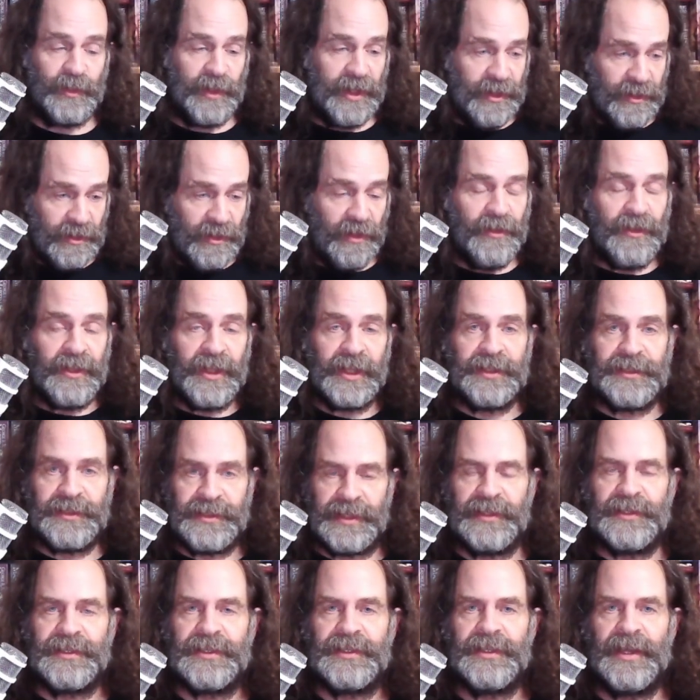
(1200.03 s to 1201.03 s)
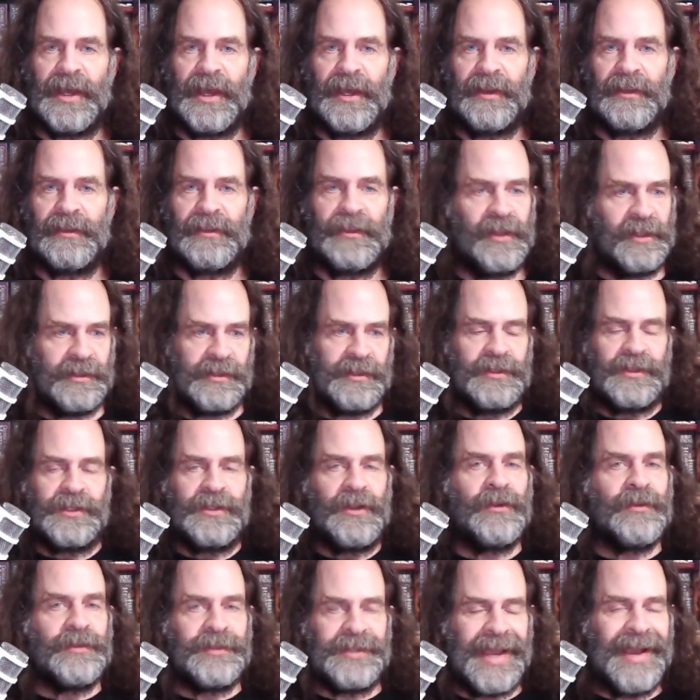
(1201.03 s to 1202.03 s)
We know that it does that. Like, there's
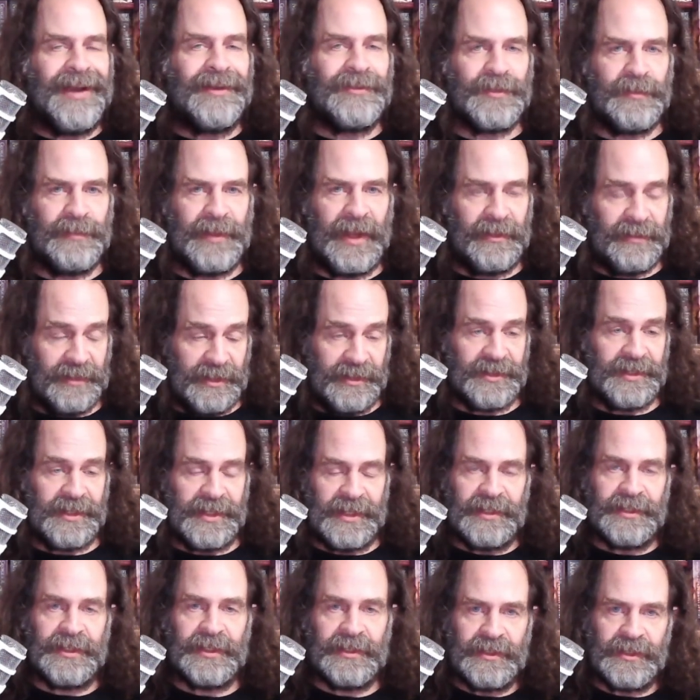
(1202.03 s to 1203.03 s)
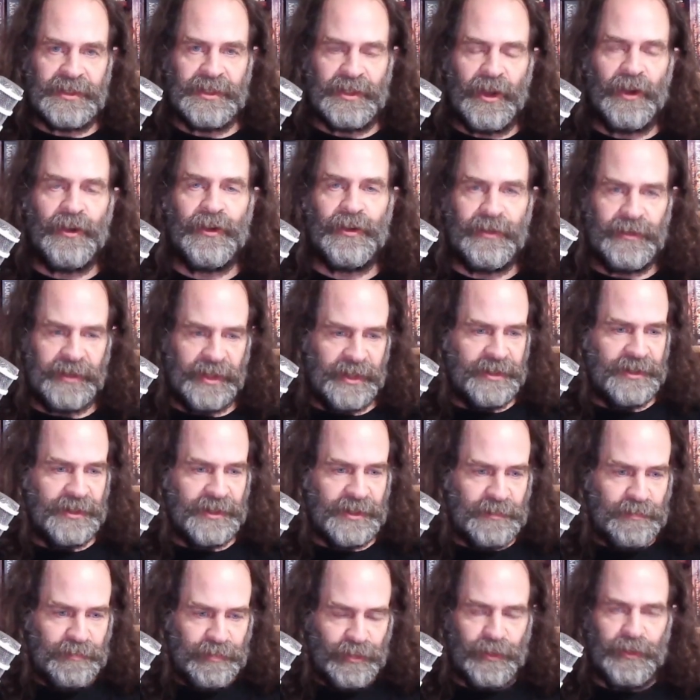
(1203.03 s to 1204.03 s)
no doubt about this. It is known. It
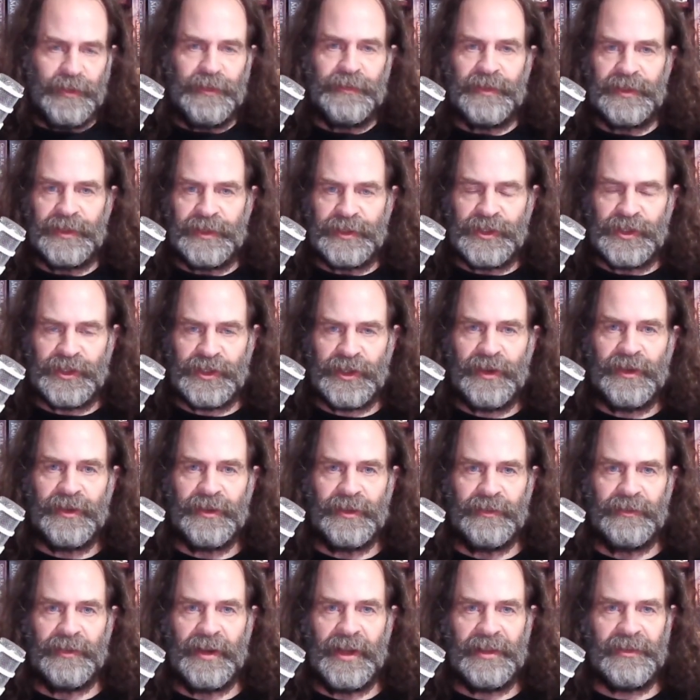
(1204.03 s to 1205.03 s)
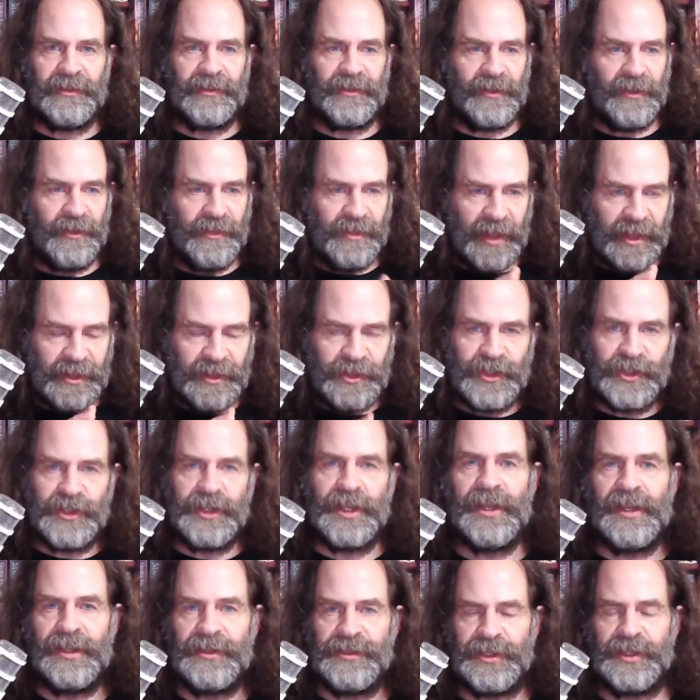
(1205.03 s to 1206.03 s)
is proven and shown, right? So they
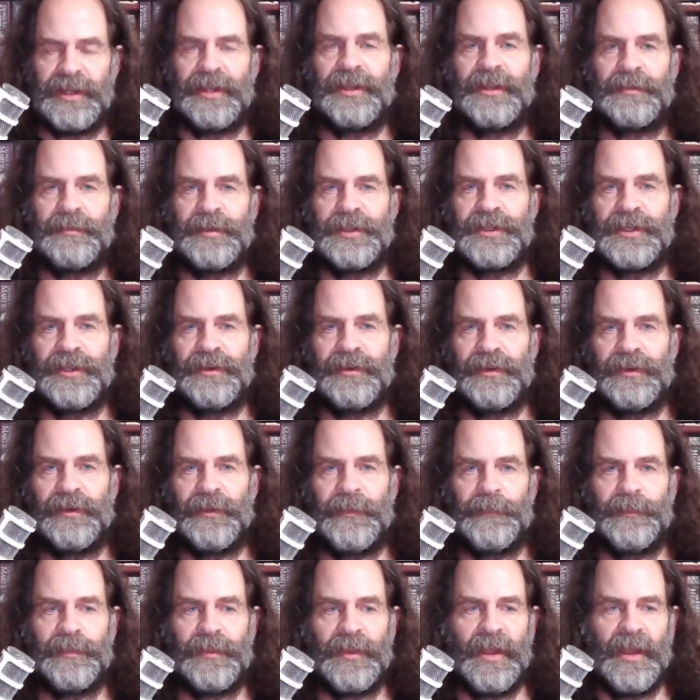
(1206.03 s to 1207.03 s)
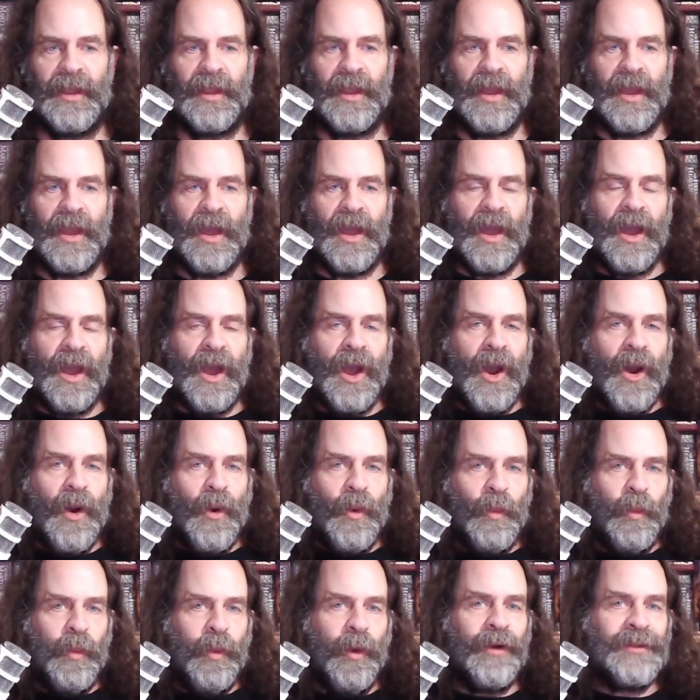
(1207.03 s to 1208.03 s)
share genetic material.
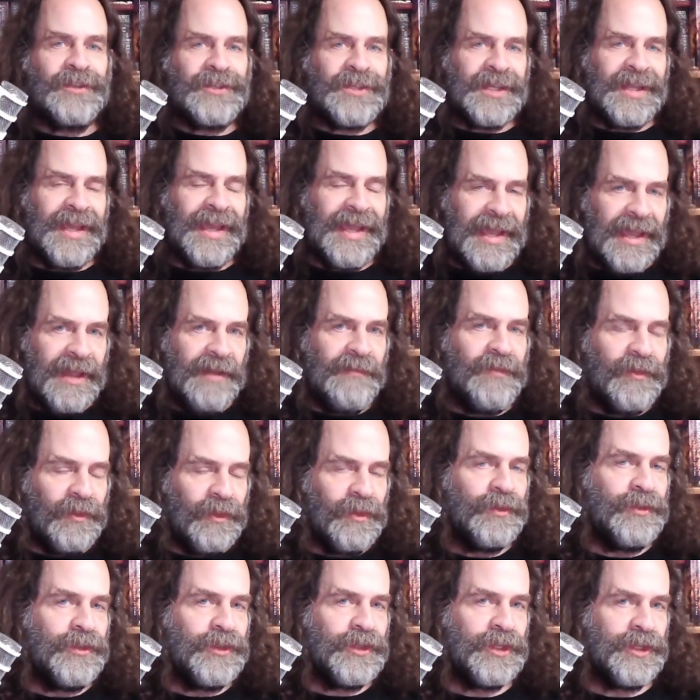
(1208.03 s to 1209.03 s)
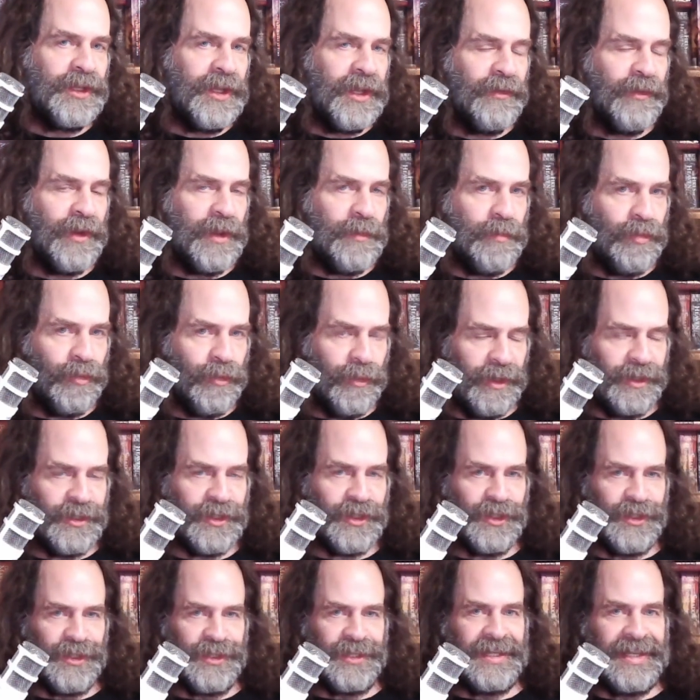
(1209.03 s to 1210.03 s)
What evolutionary
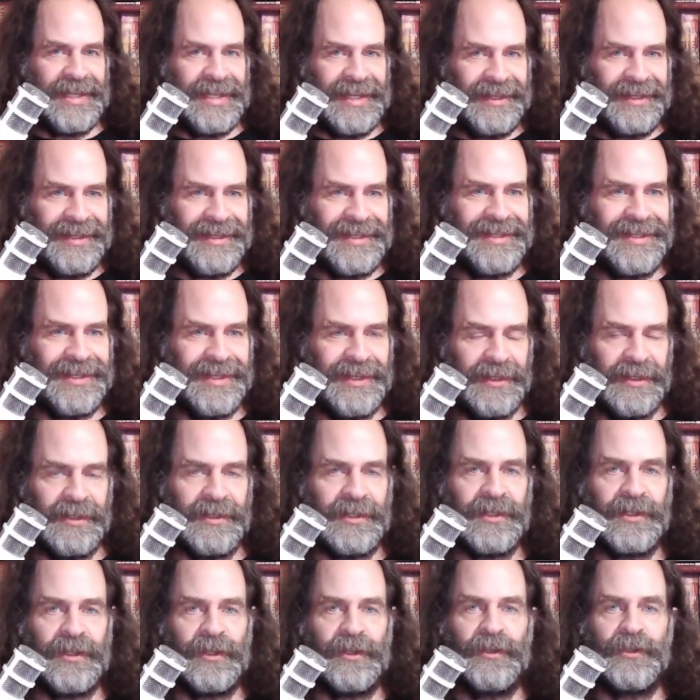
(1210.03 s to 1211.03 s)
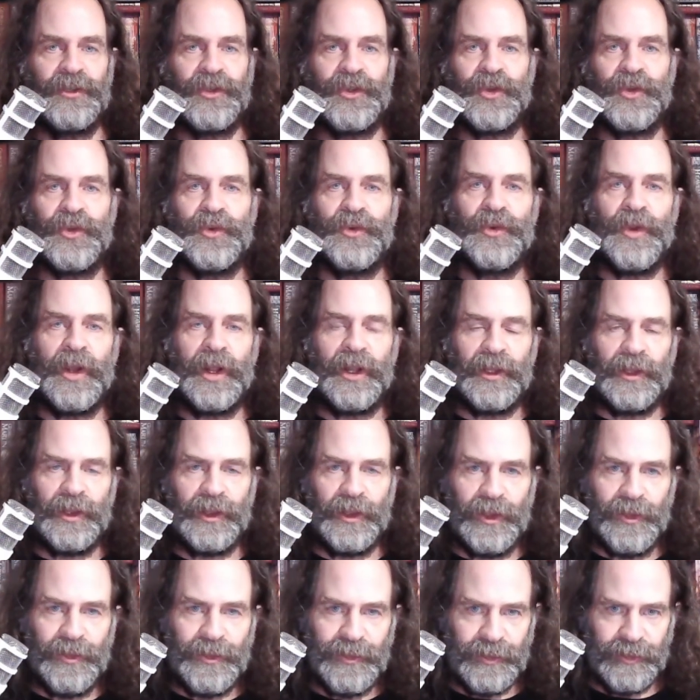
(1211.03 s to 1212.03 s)
pressures exist to
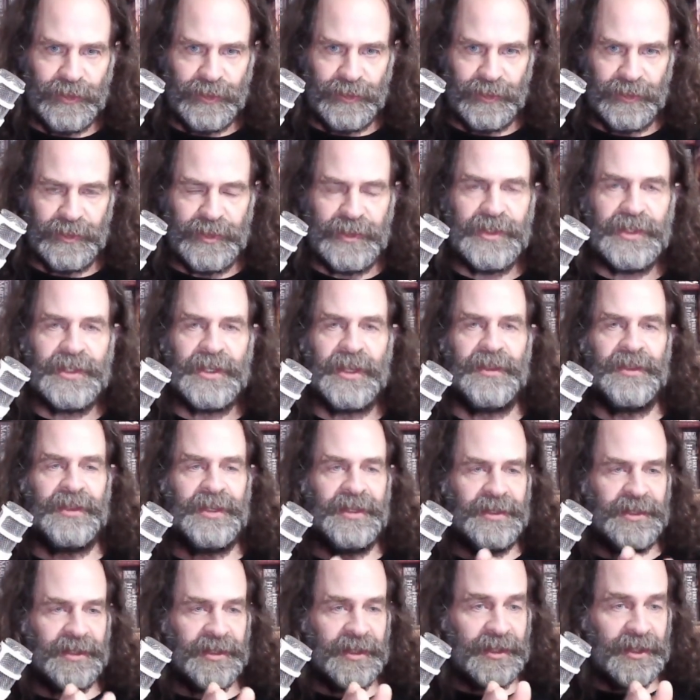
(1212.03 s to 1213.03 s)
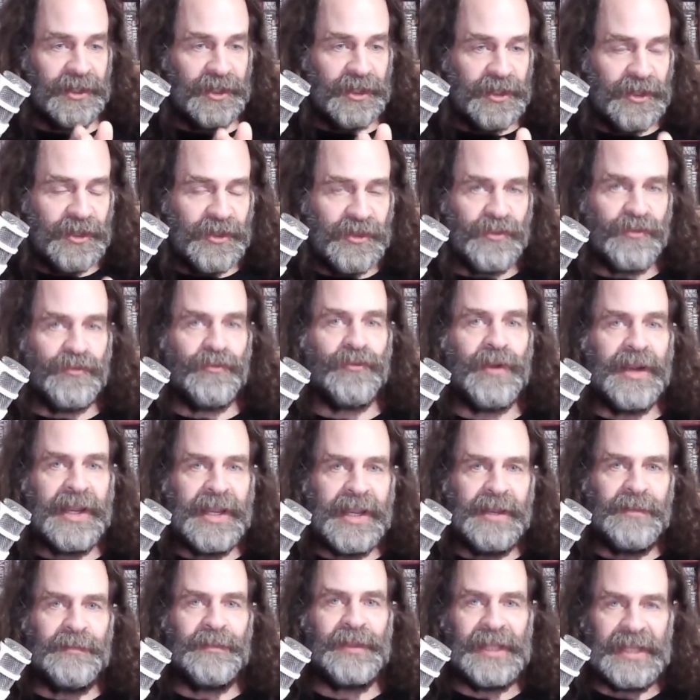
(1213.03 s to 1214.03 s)
lose this
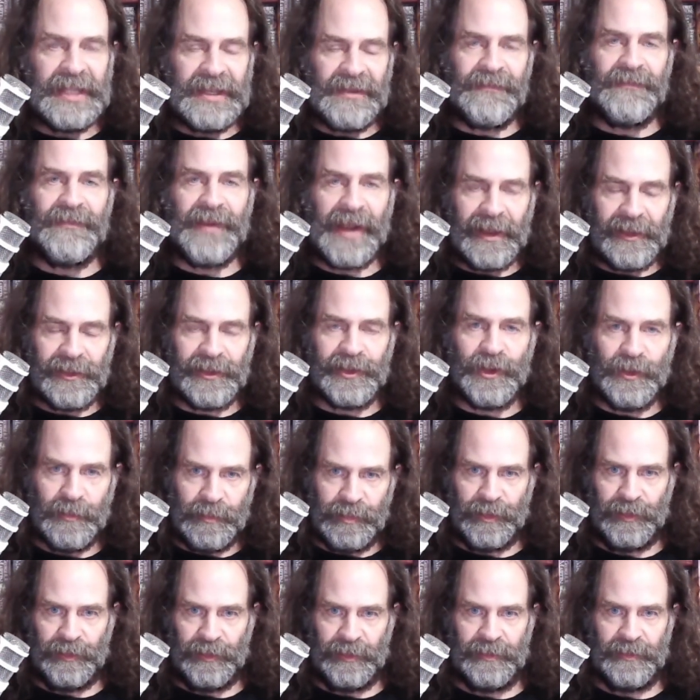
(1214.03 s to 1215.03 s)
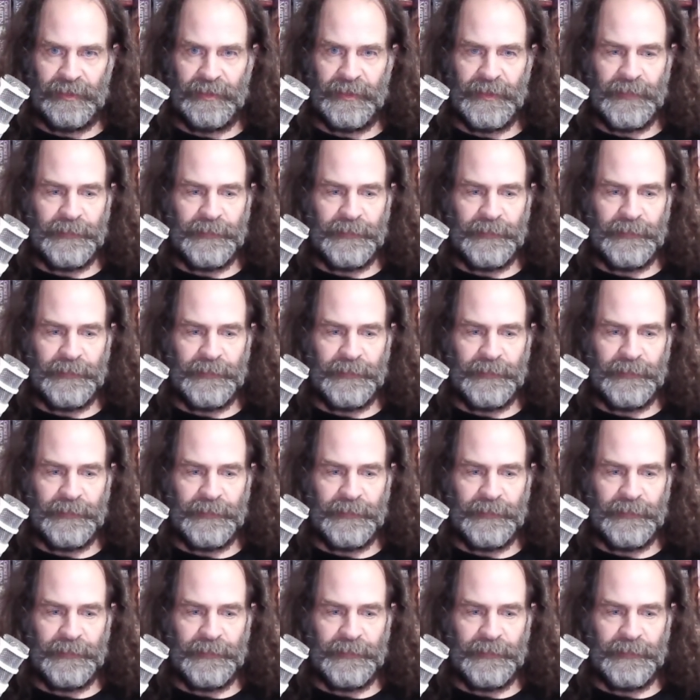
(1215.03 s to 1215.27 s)
extremely valuable